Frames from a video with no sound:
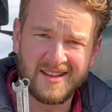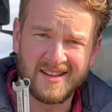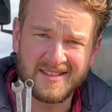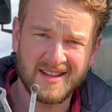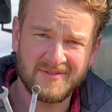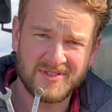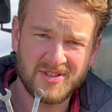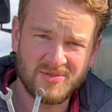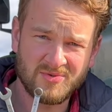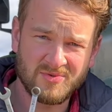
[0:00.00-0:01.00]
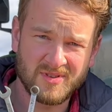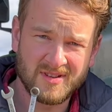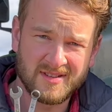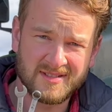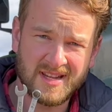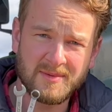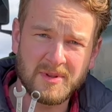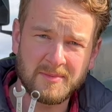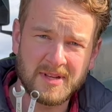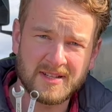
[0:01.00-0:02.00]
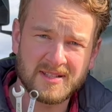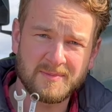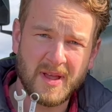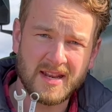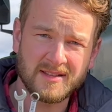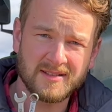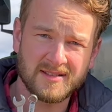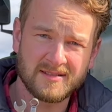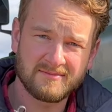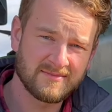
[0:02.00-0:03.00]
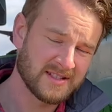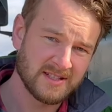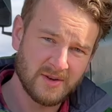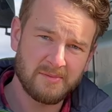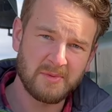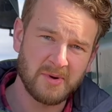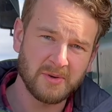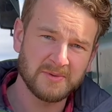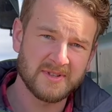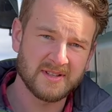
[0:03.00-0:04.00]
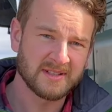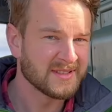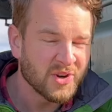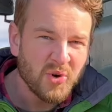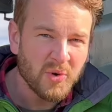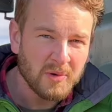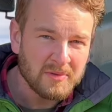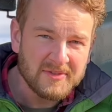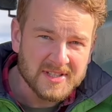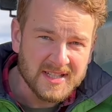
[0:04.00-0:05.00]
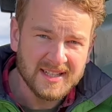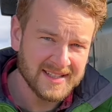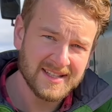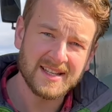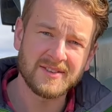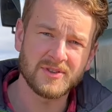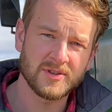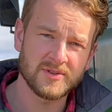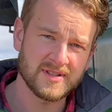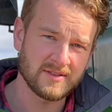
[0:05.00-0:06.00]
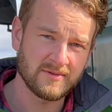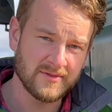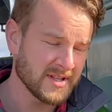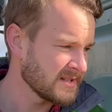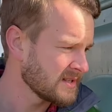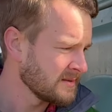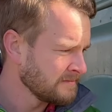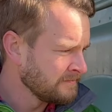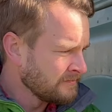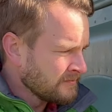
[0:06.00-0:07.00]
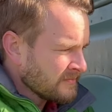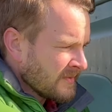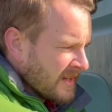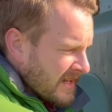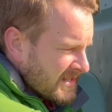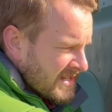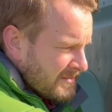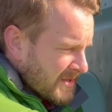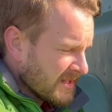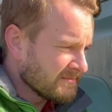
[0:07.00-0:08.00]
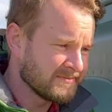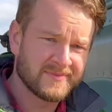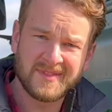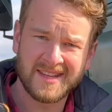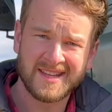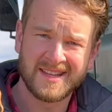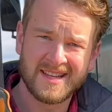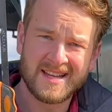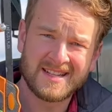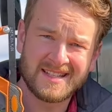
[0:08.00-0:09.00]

a set of 2 10mm spanners to do up the bolts, or a riveter if you're using rivets, and something to